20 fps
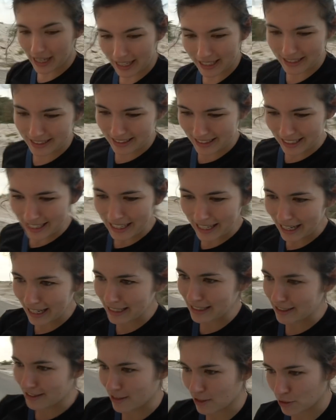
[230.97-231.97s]
I think
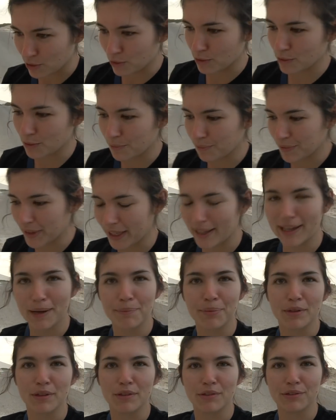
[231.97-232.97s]
I need to do a
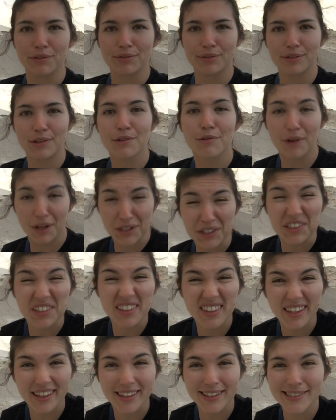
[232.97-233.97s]
couple of runner
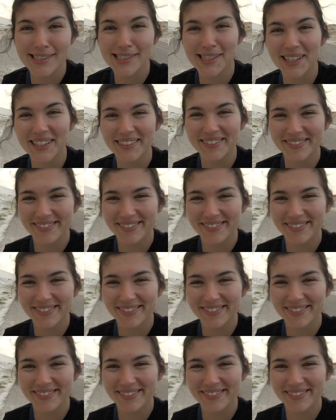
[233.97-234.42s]
things.